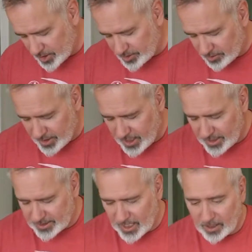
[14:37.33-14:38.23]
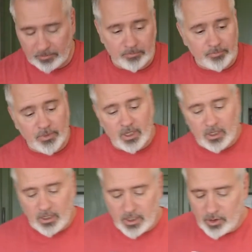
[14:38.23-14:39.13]
going to turn the heat down,
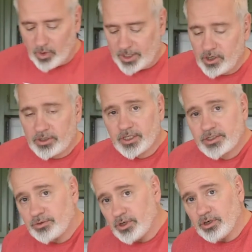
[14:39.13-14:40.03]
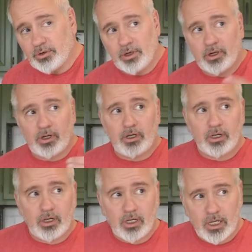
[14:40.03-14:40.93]
you want to cook this through,
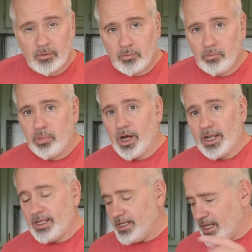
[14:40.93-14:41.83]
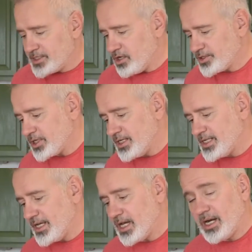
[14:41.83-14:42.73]
but it's also going to
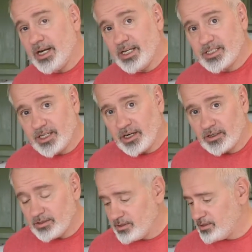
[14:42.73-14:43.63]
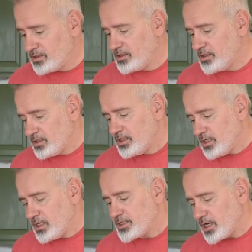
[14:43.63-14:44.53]
take on a nice sear.
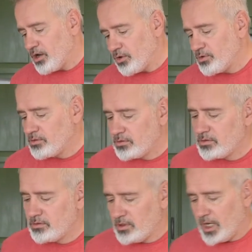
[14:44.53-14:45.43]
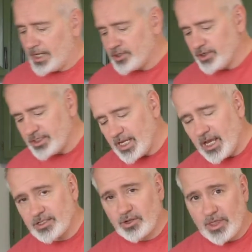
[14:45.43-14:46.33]
So I turned it
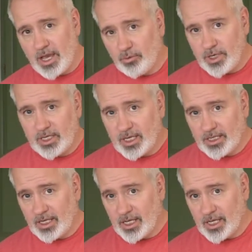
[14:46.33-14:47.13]
down so that we can